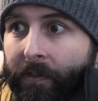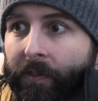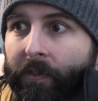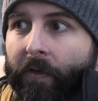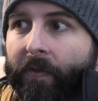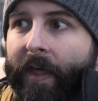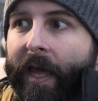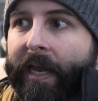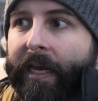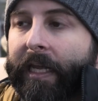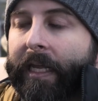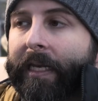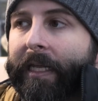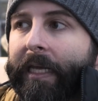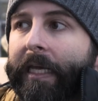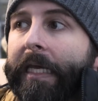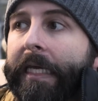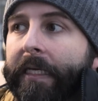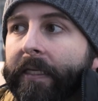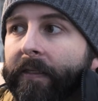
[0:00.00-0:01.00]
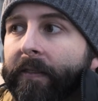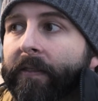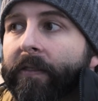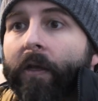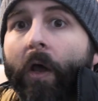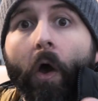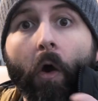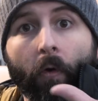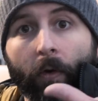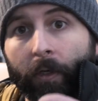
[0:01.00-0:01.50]
so that it is
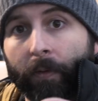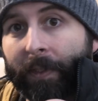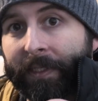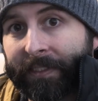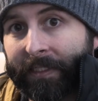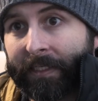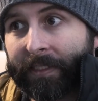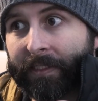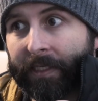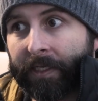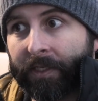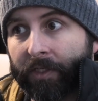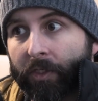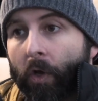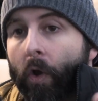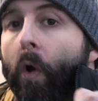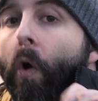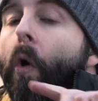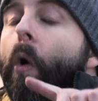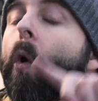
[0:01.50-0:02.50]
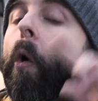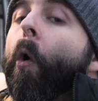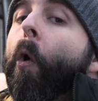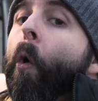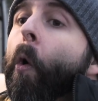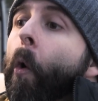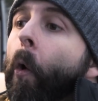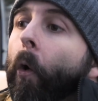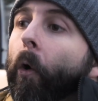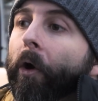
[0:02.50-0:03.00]
odor resistant
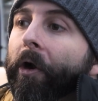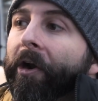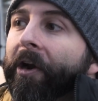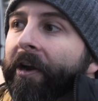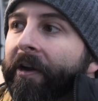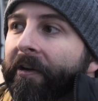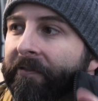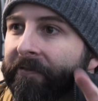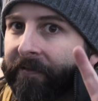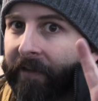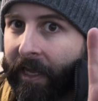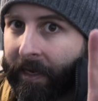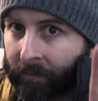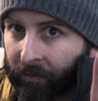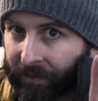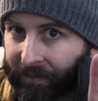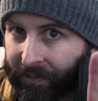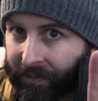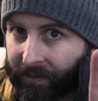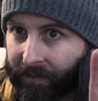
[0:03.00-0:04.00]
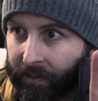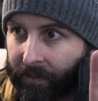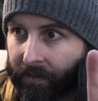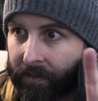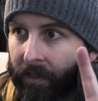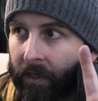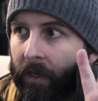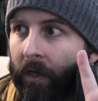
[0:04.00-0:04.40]
or flame resistant